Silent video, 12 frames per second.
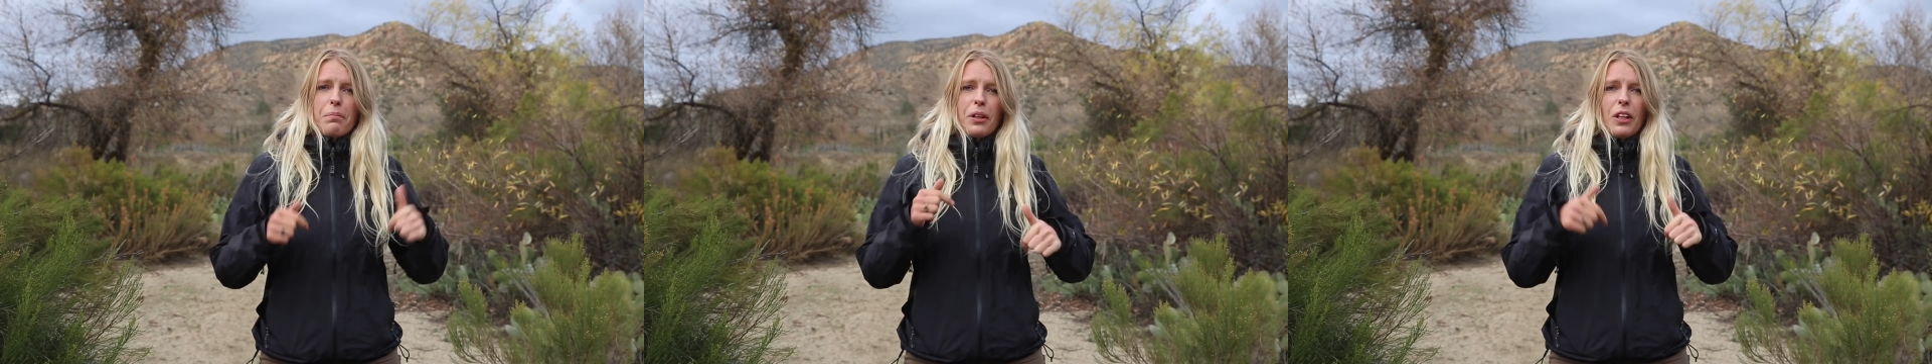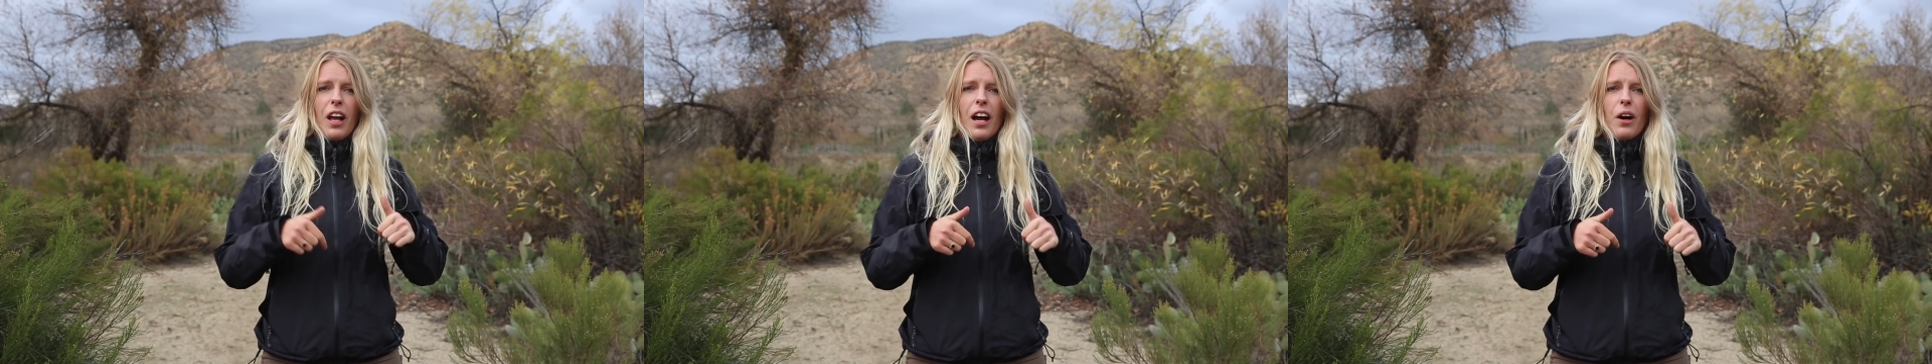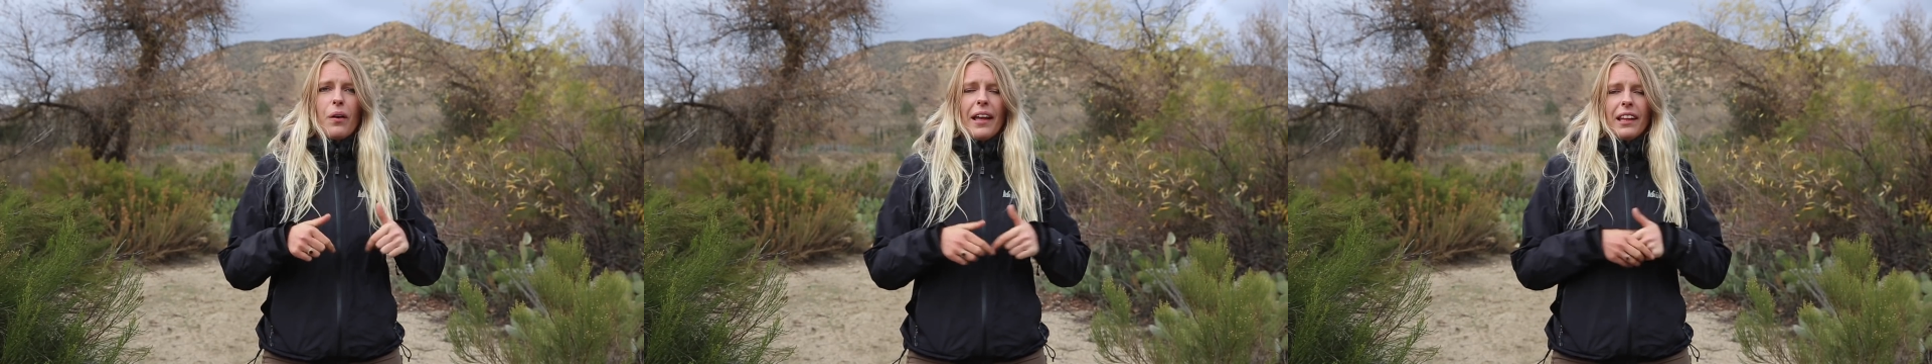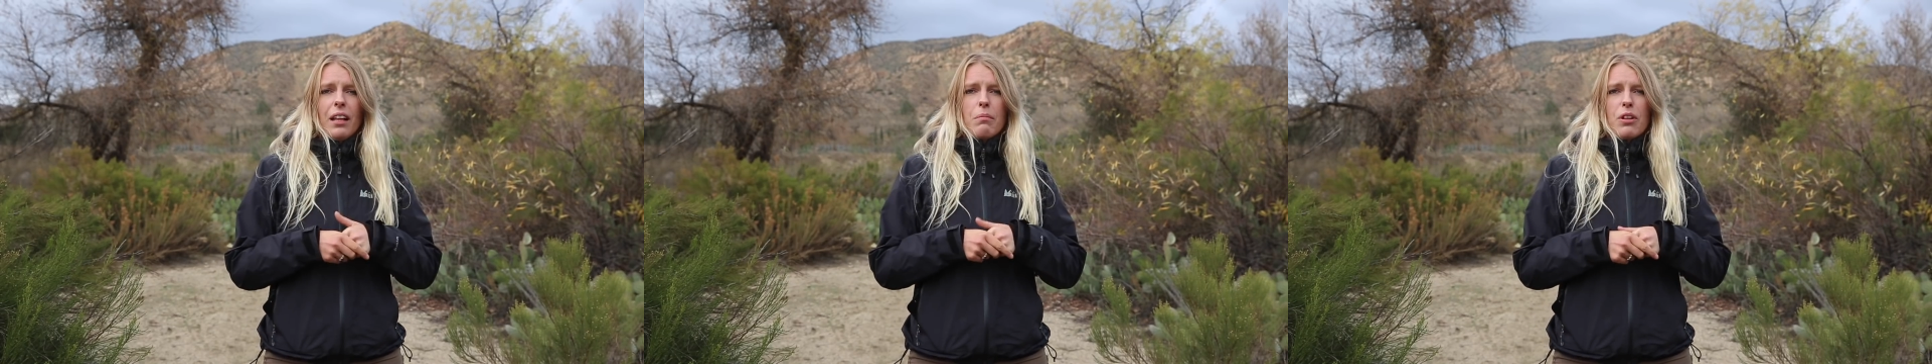below
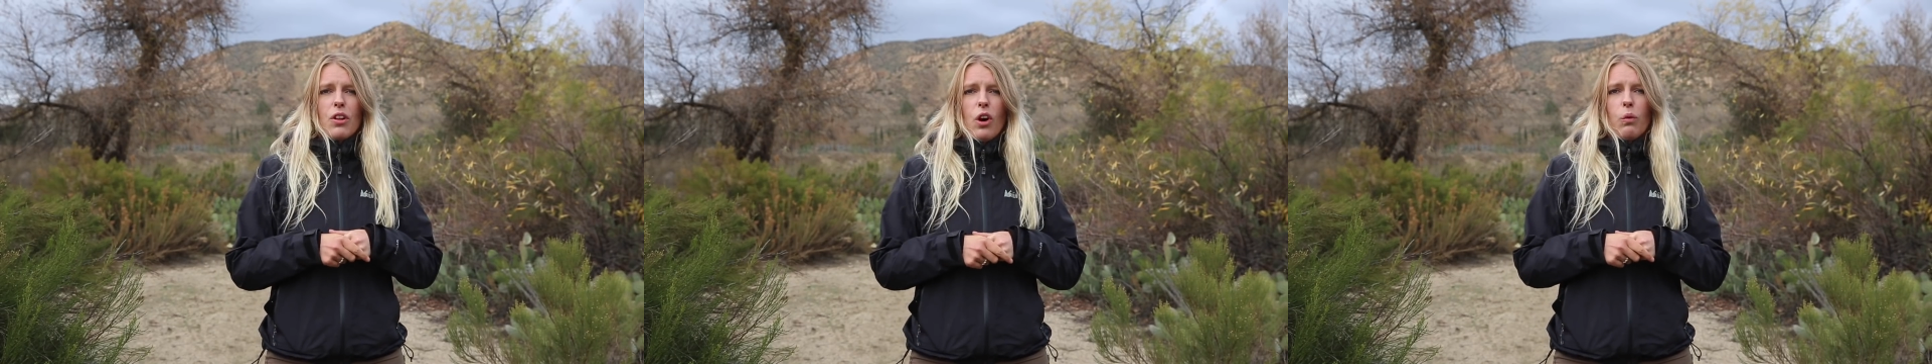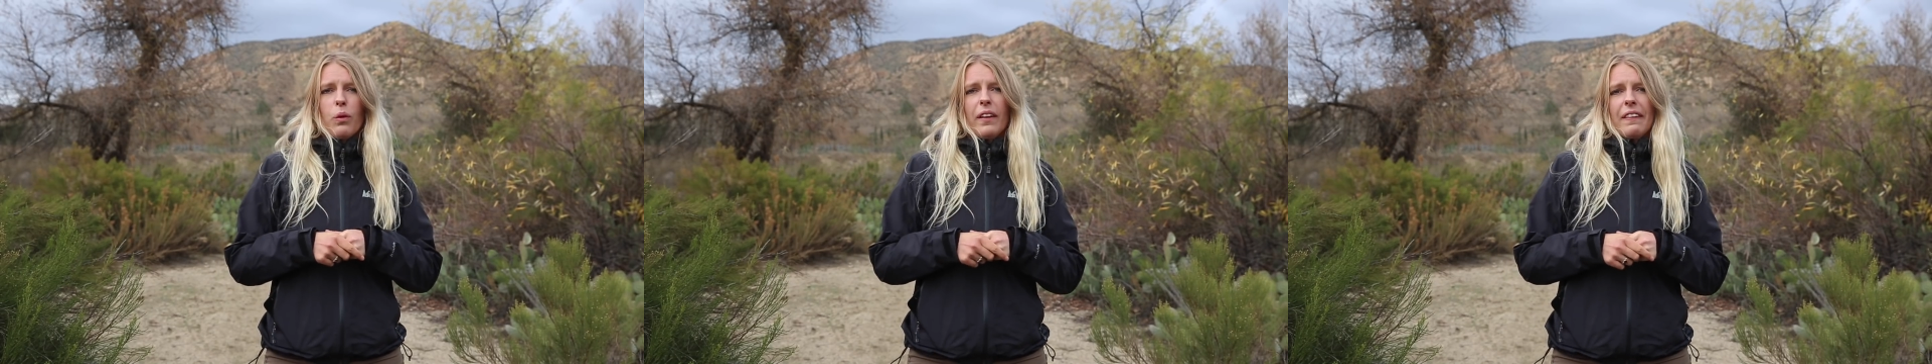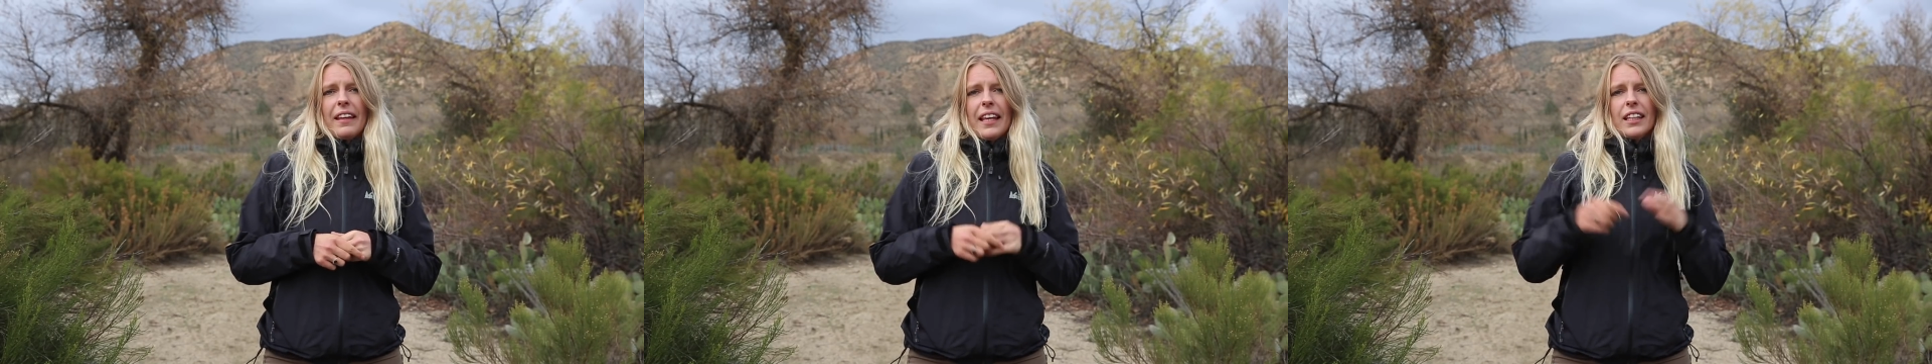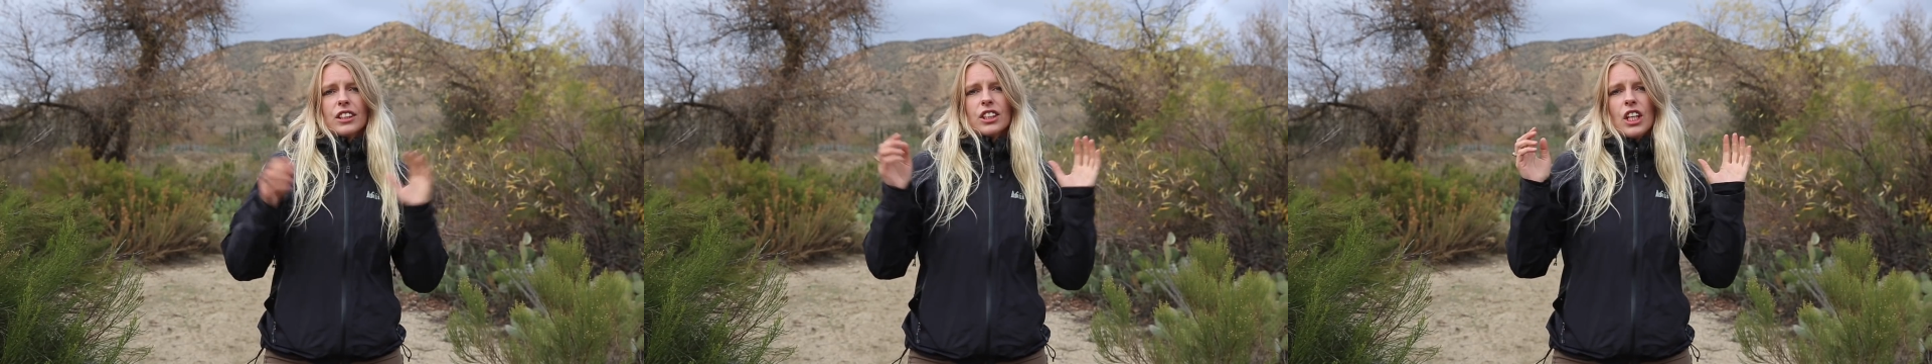and let me know what
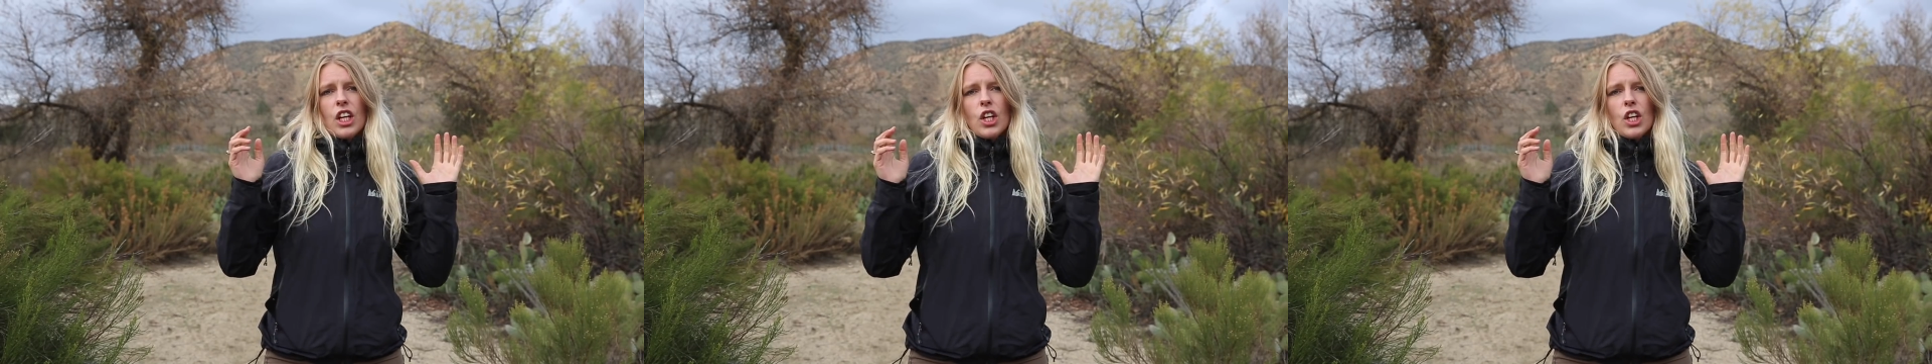things